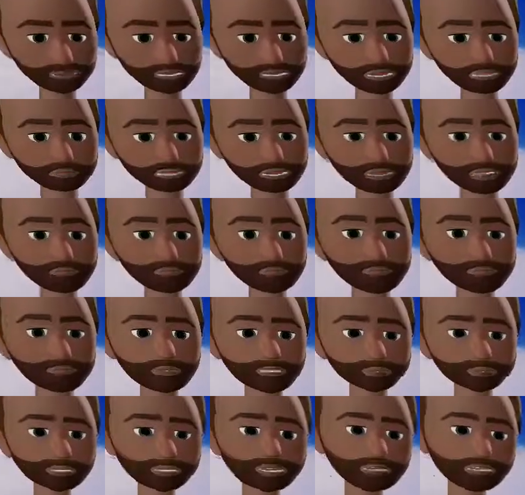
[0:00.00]

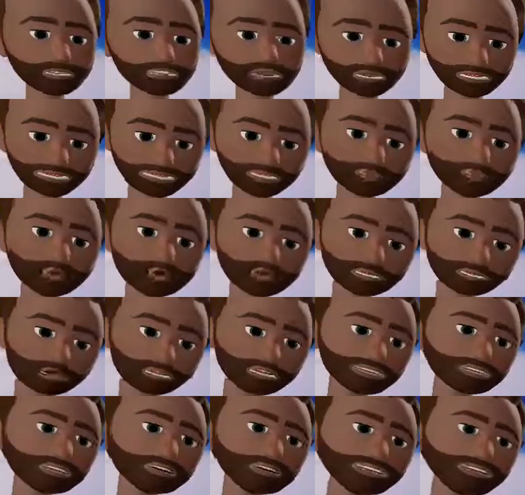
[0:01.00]
it's generally found in small
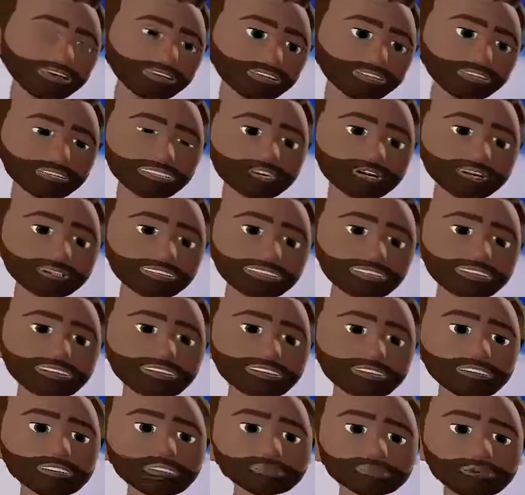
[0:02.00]
quantities down in the troposphere.